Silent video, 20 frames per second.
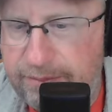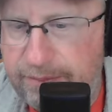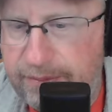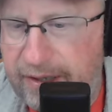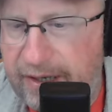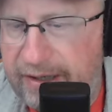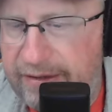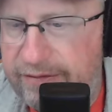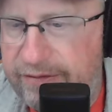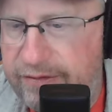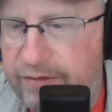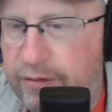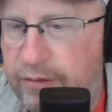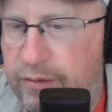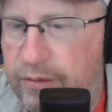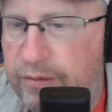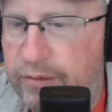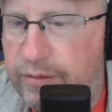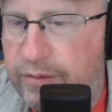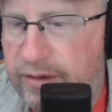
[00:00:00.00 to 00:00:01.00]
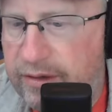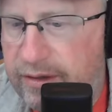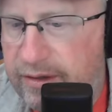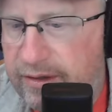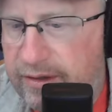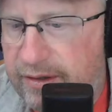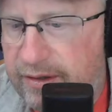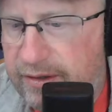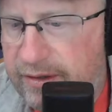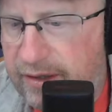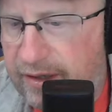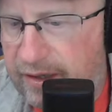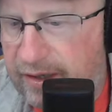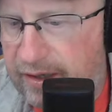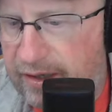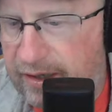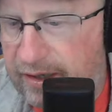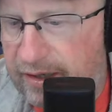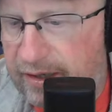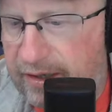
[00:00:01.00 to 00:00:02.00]
but I do.
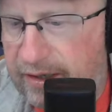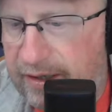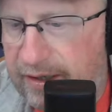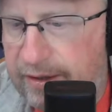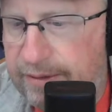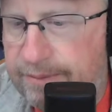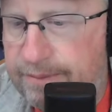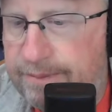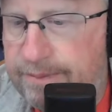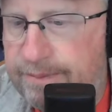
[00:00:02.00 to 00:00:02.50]
All